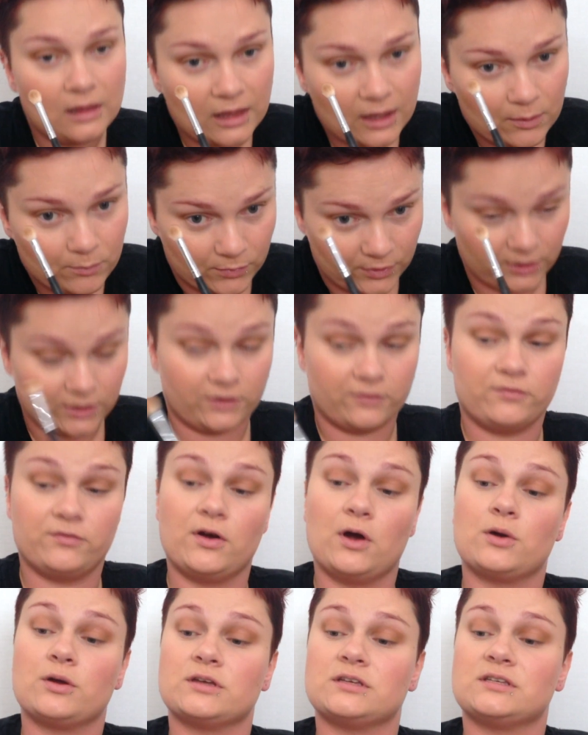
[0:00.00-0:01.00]
And we're going to
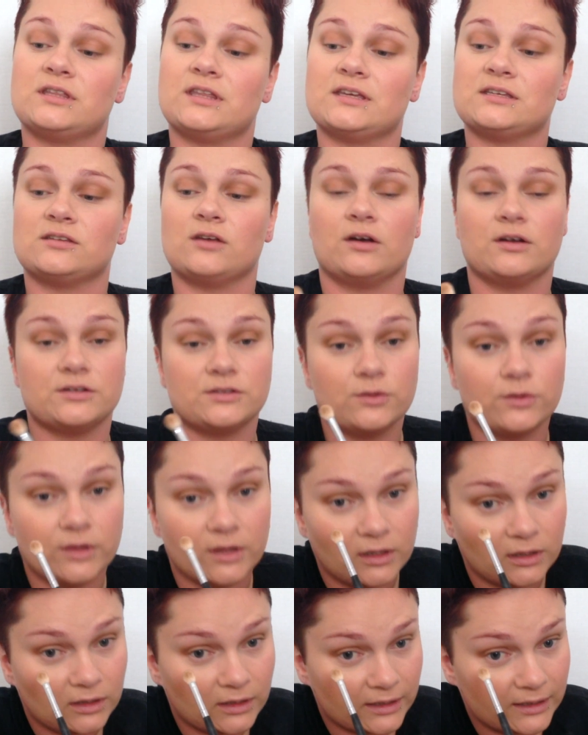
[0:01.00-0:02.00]
focus this onto the
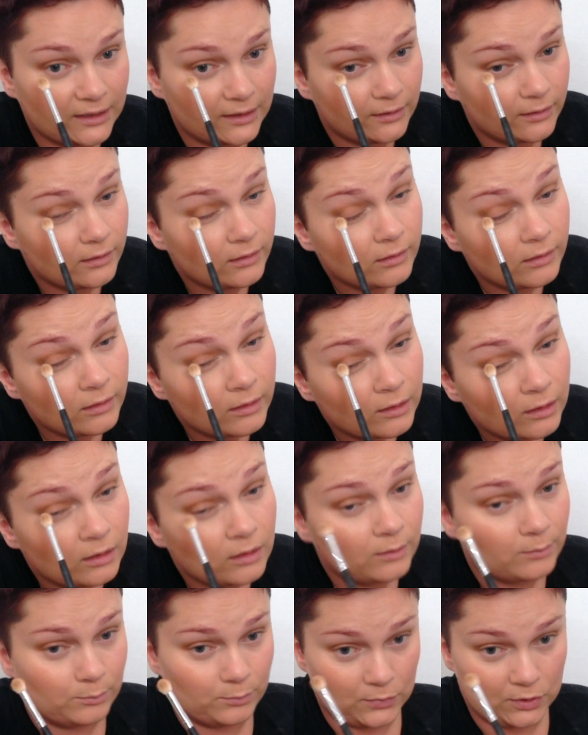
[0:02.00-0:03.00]
lid,
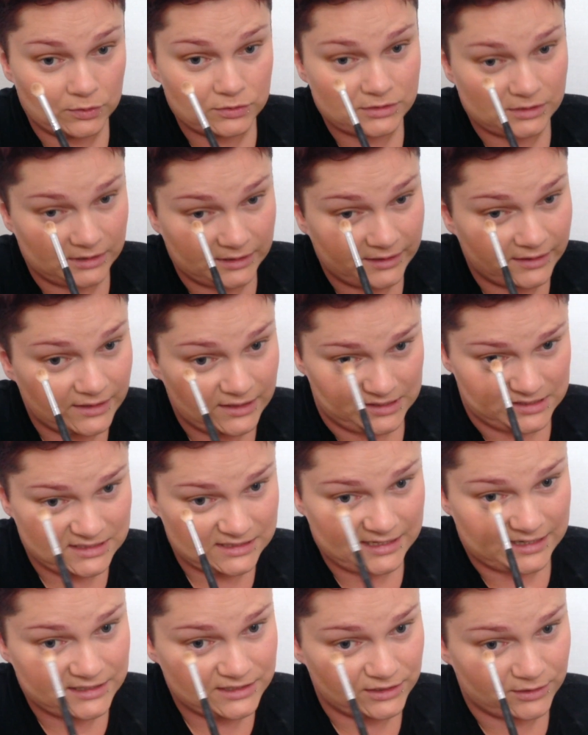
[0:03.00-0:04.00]
mostly the
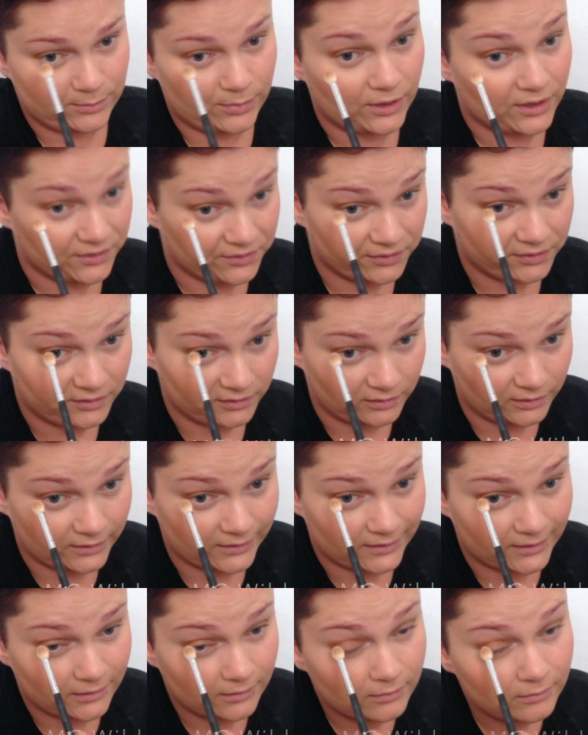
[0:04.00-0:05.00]
center part of the
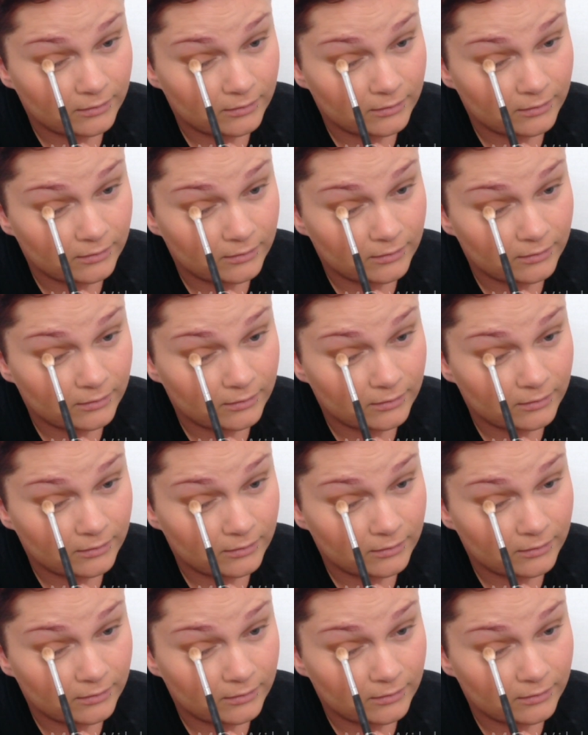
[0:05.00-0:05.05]
lid.